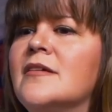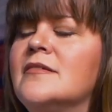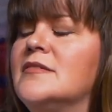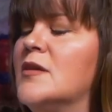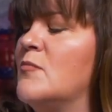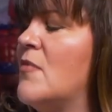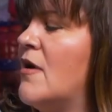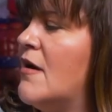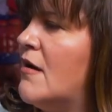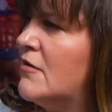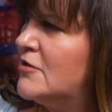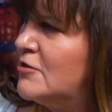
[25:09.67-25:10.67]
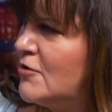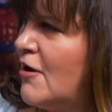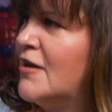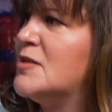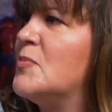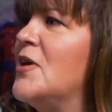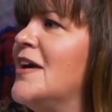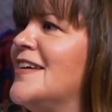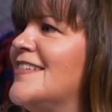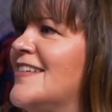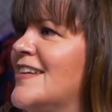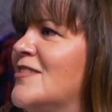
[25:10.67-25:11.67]
Some, some do
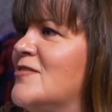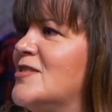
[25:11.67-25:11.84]
cosplay. You know,